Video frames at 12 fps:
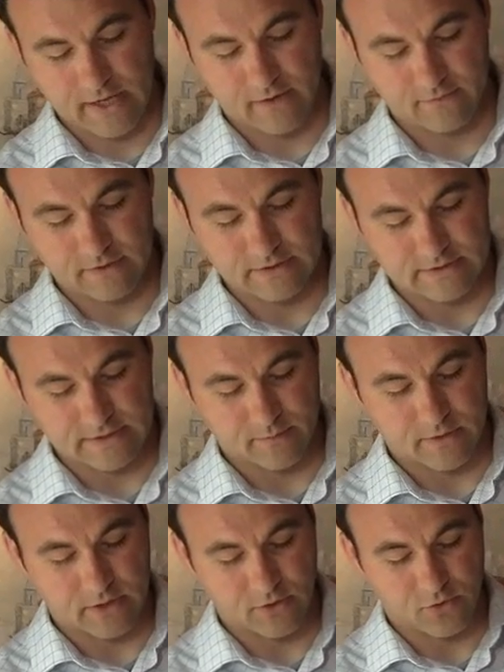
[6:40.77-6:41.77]
have is
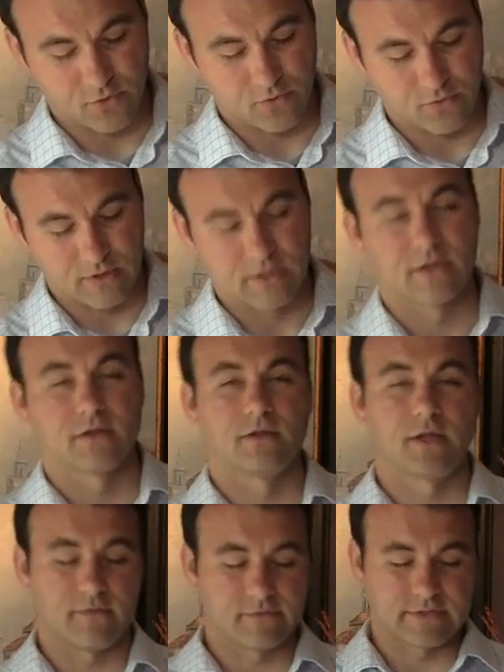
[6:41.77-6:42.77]
somebody who
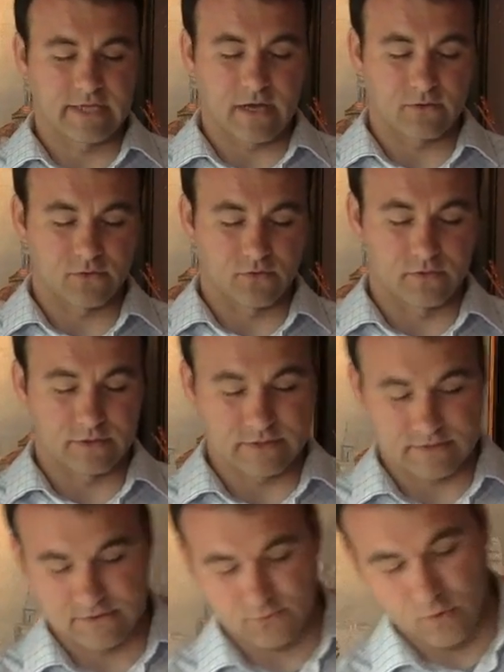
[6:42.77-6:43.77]
loves the
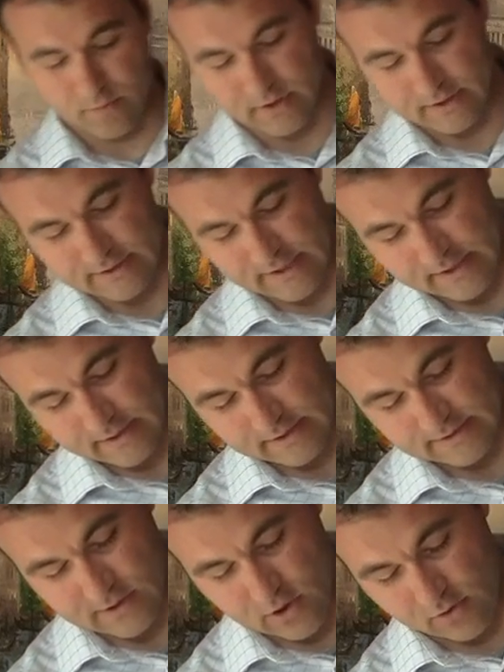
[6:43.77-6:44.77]
outdoors, swimming,
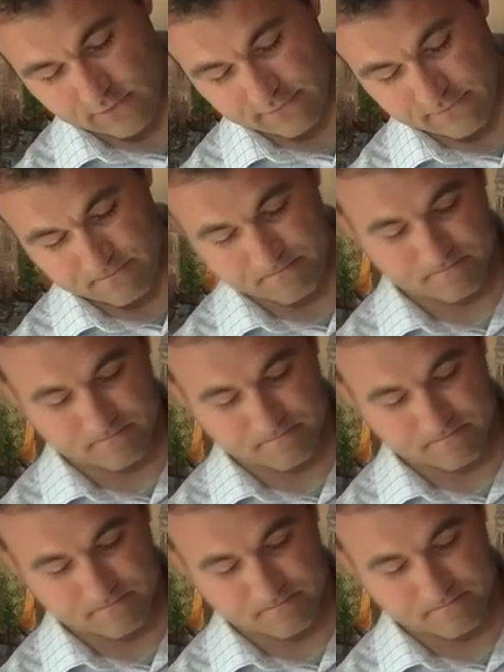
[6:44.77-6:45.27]
tennis, golf,